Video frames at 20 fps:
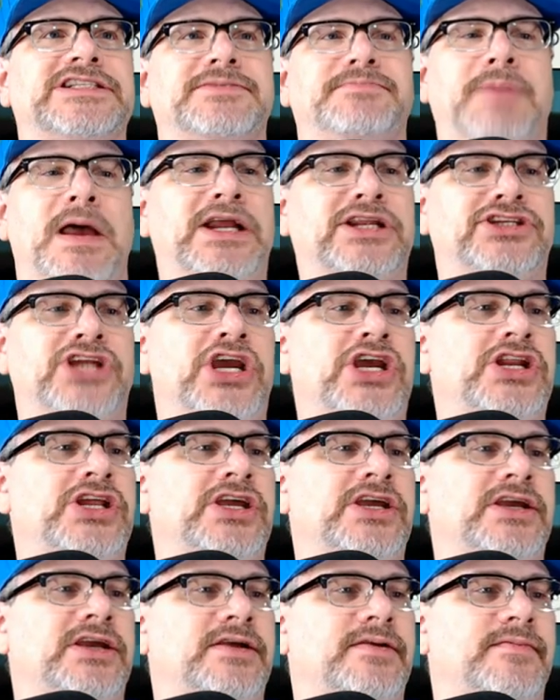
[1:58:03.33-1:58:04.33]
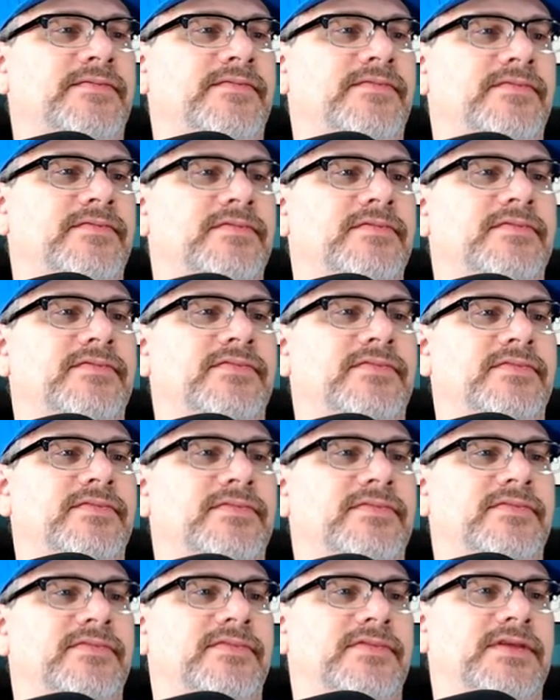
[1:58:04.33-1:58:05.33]
spectating.
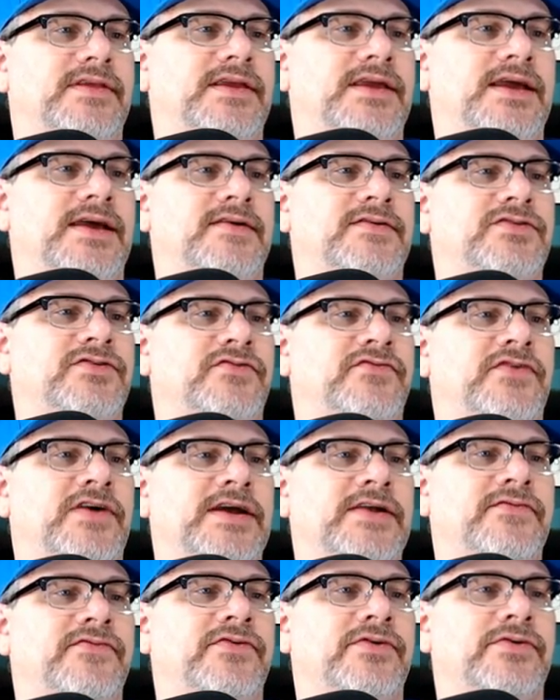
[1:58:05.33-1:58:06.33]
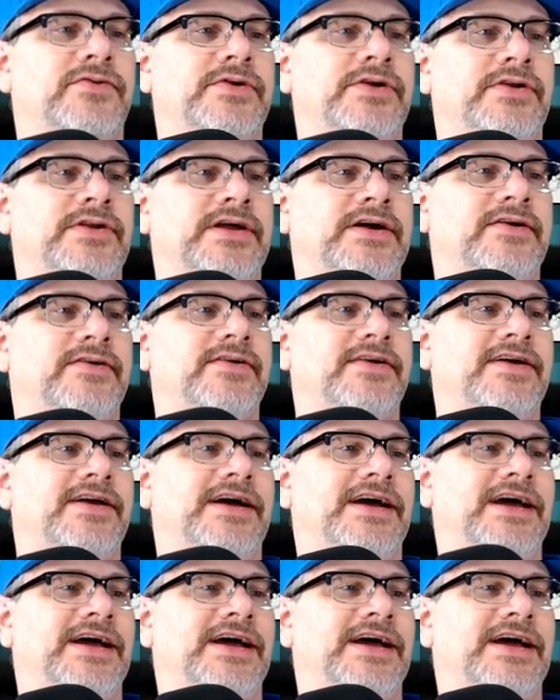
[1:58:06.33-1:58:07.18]
I have to fight for real now.